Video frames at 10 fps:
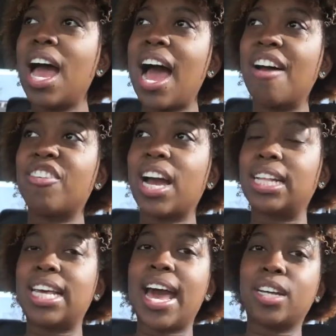I
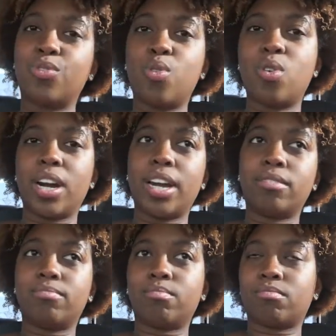forgot to ask for
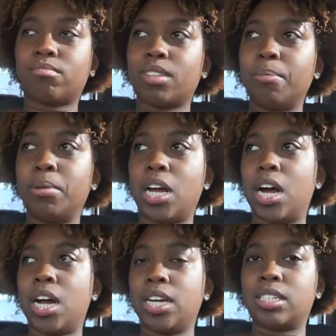it
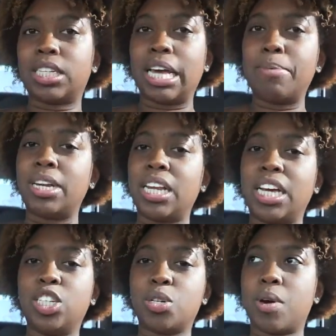blonde because I've been
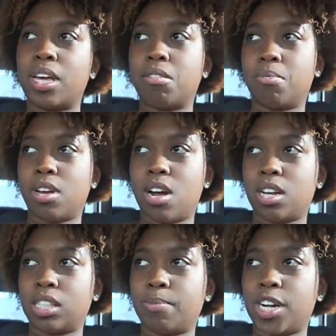enjoying the
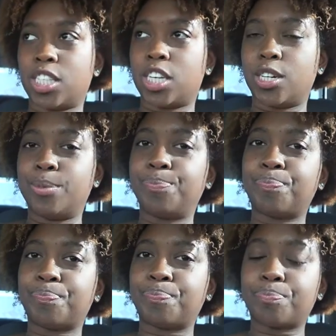blonde espresso.
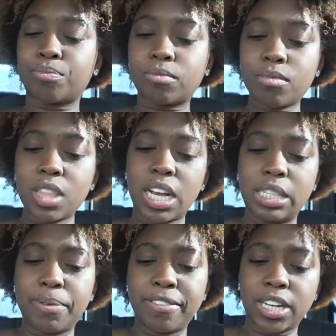
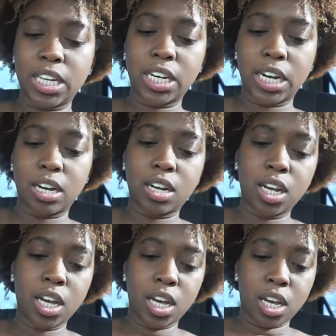It's been really good,
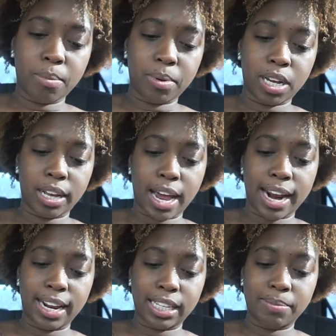but
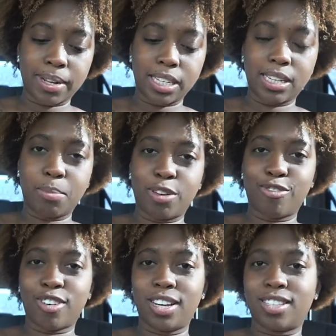I didn't expect it to be
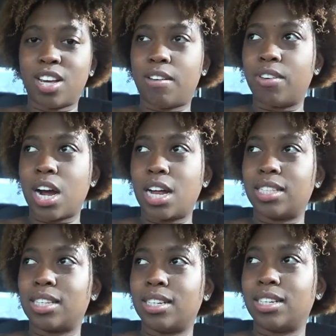free, so I
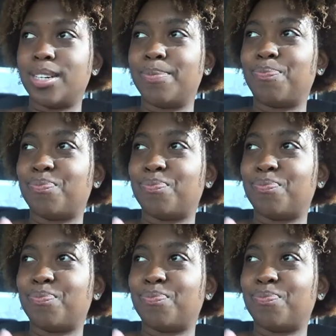forgot to